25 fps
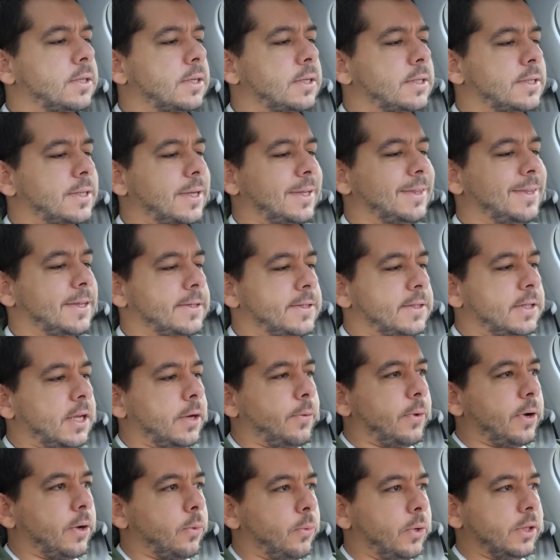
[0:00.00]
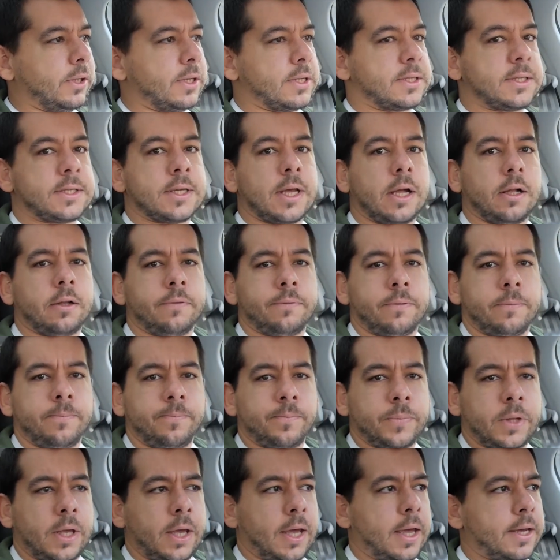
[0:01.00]
is that the steering wheel itself
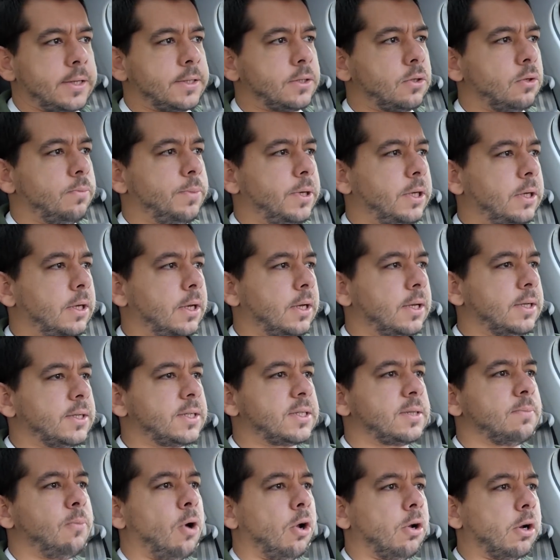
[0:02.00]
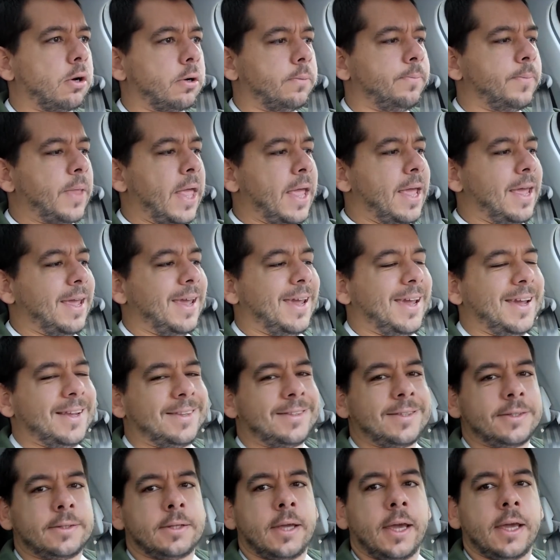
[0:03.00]
has to be smaller.
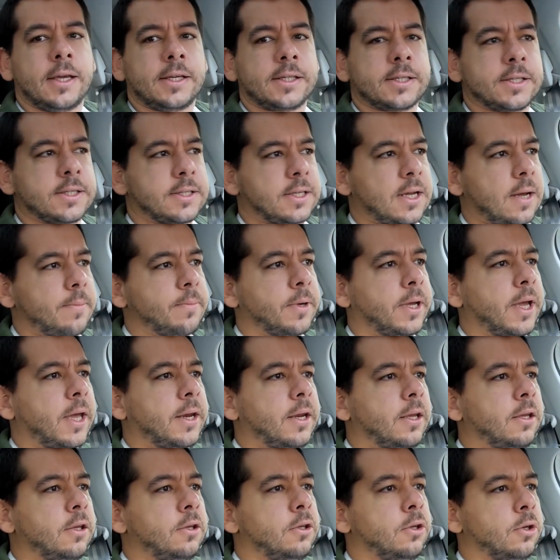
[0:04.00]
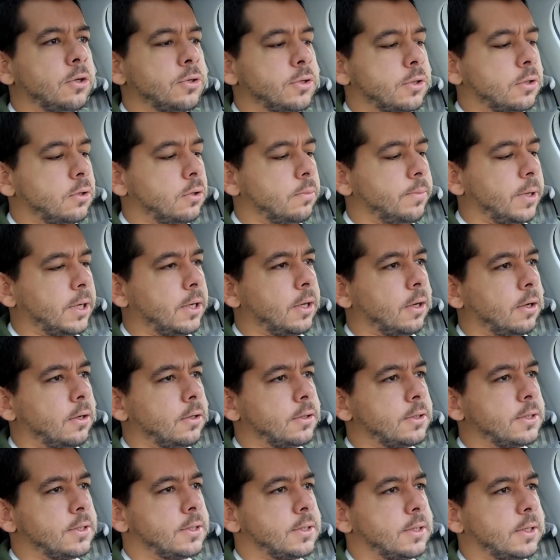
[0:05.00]
It takes some getting used to,
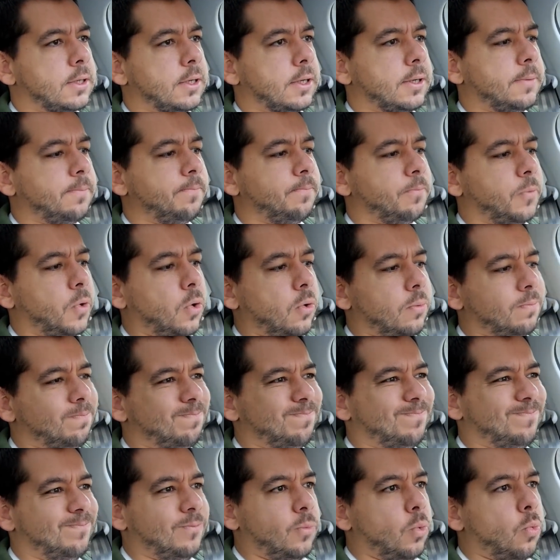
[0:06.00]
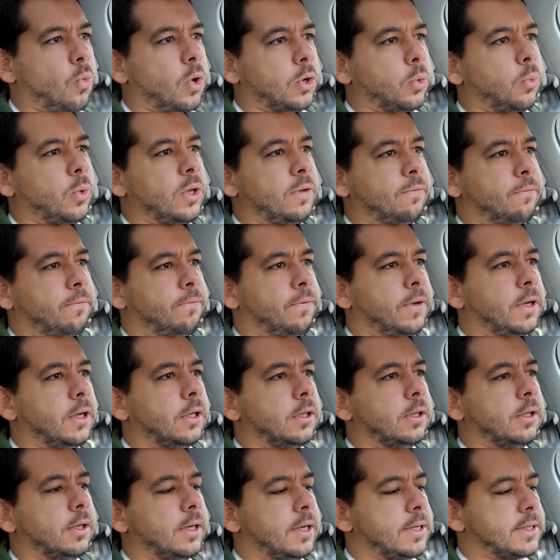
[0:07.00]
because what we
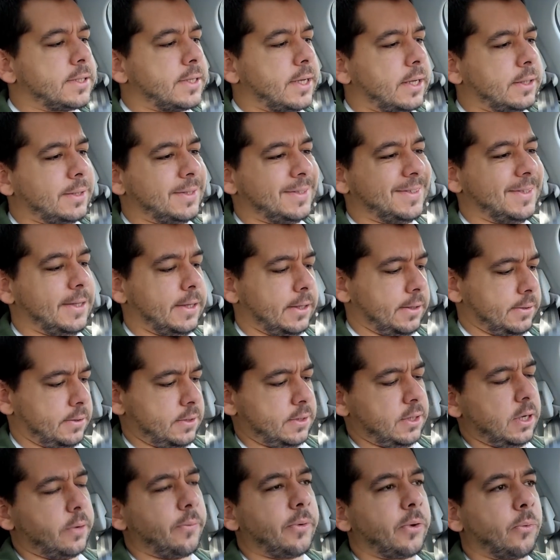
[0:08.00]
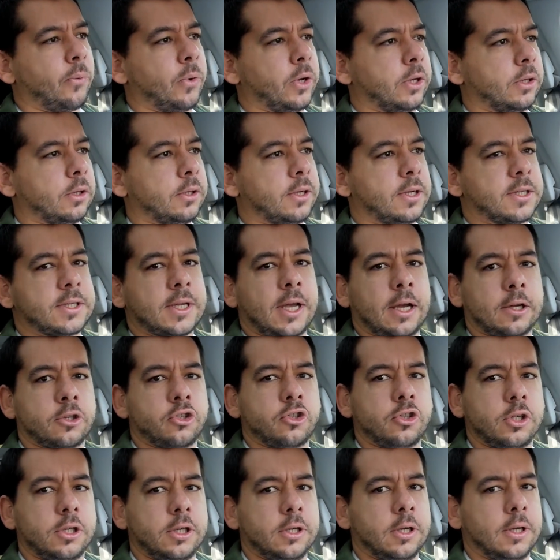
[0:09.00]
feel is that the steering wheel
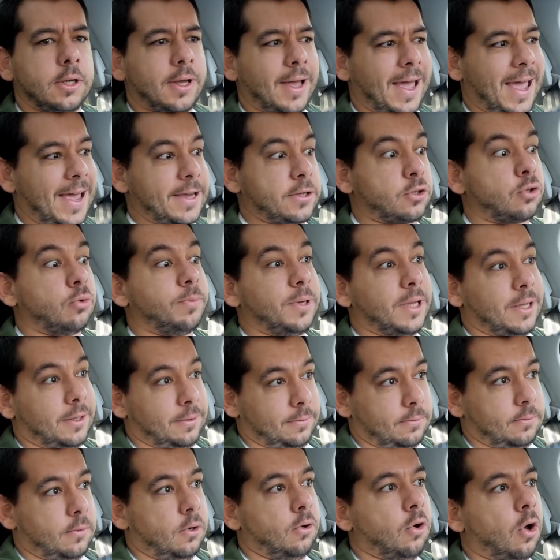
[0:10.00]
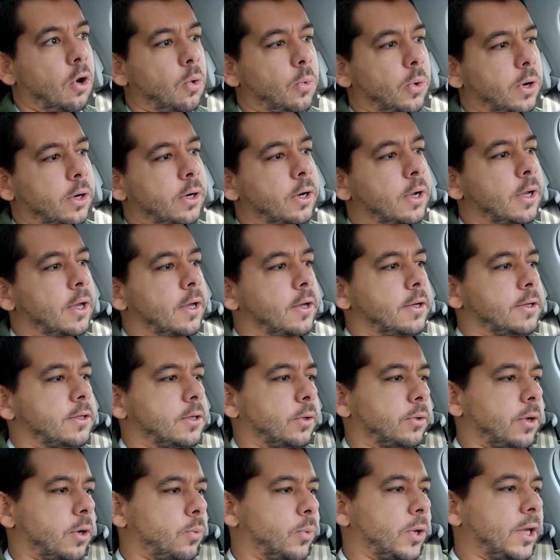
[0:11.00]
has to be lower
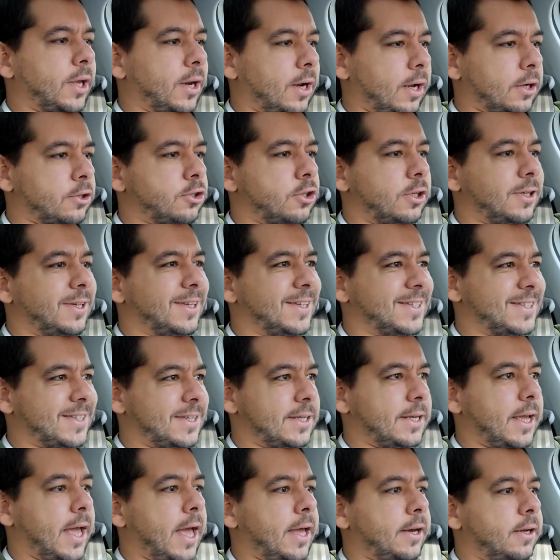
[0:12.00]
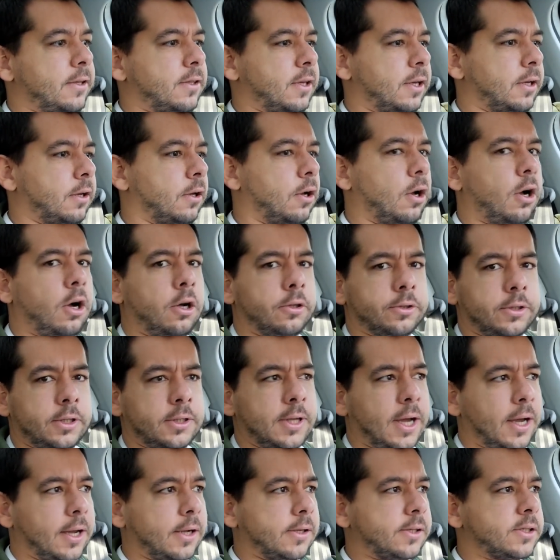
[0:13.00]
so that we can actually see anything on the
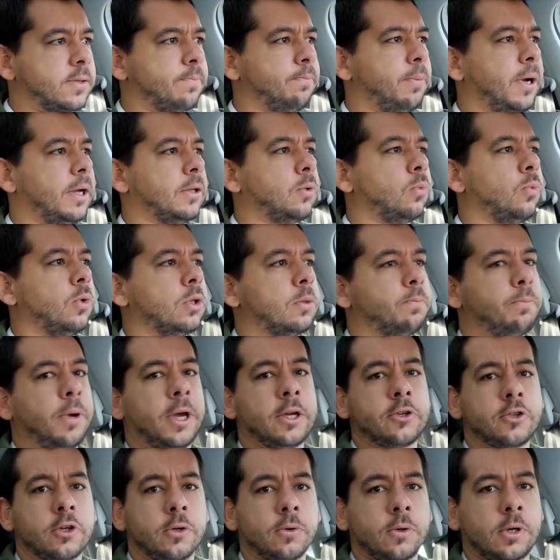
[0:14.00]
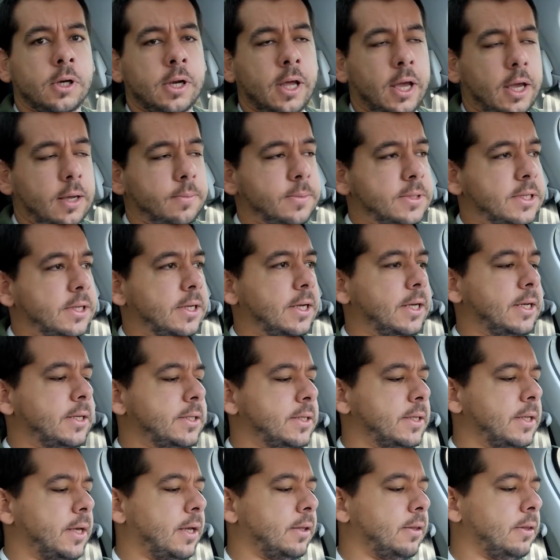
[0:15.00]
dials. But what Peugeot claims
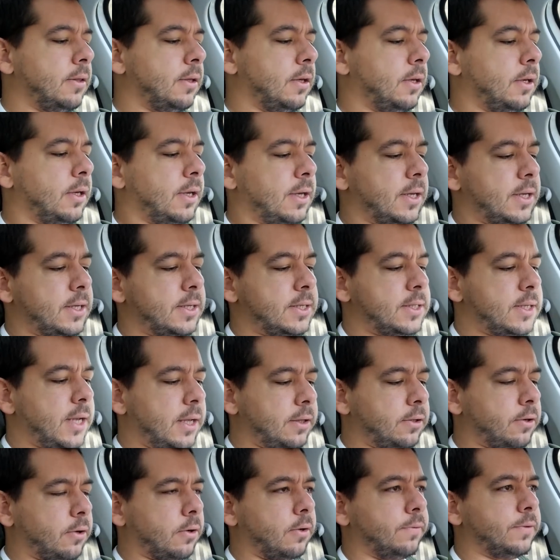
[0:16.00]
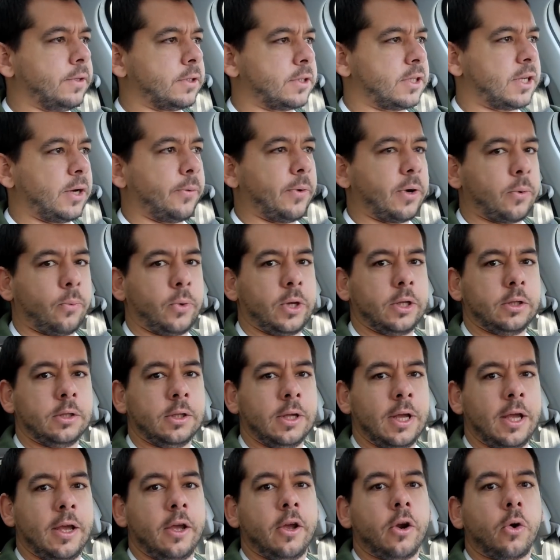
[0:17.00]
is that the center of the steering wheel
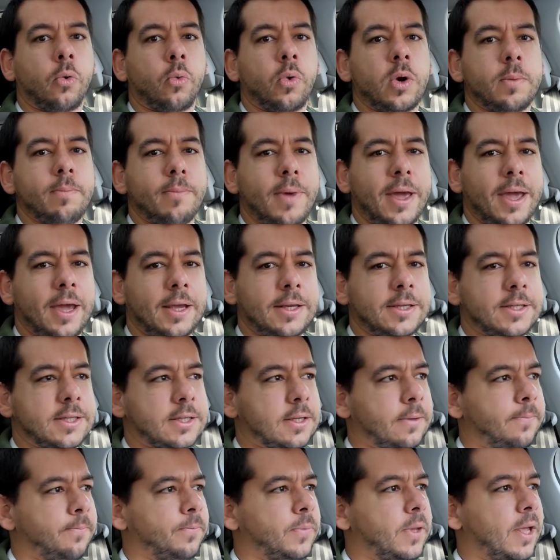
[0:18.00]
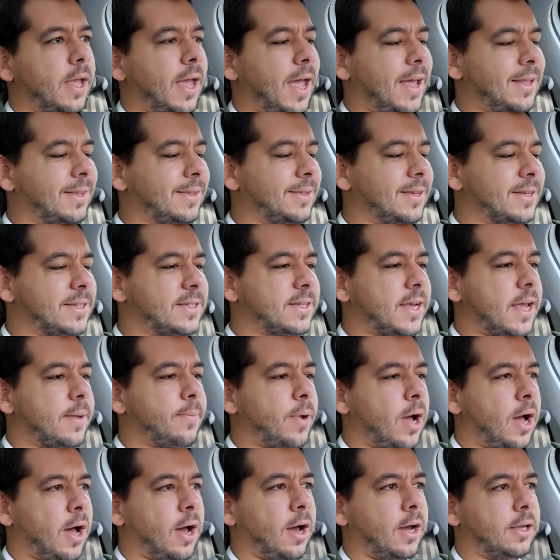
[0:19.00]
remains at the same
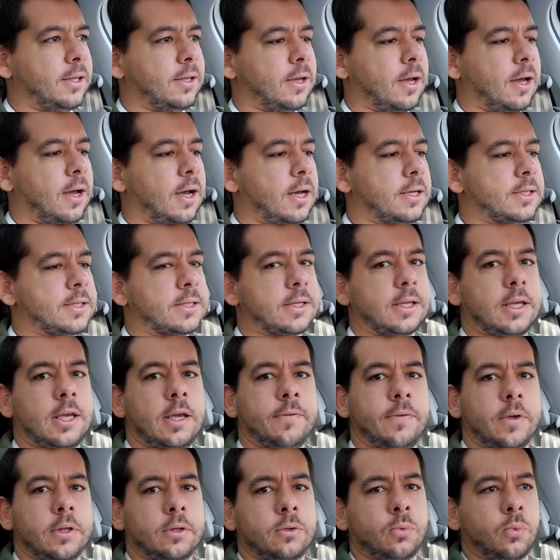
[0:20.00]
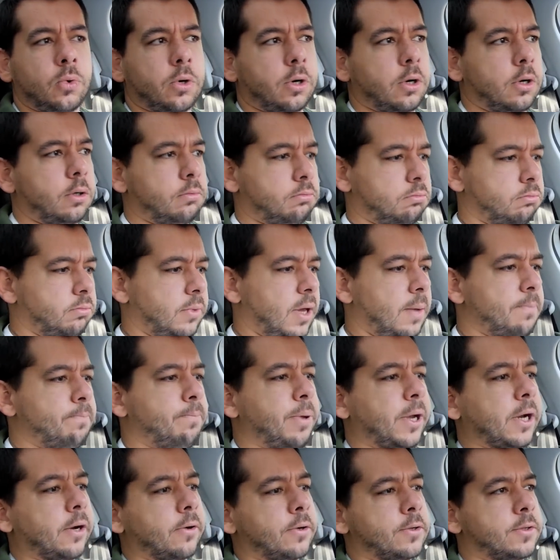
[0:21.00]
height as if it were a
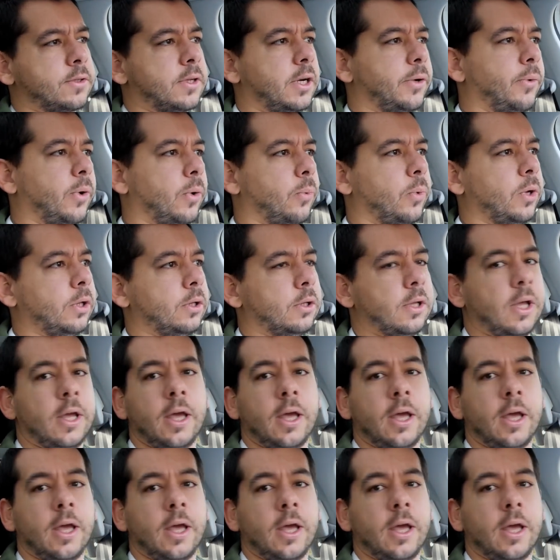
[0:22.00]
bigger steering wheel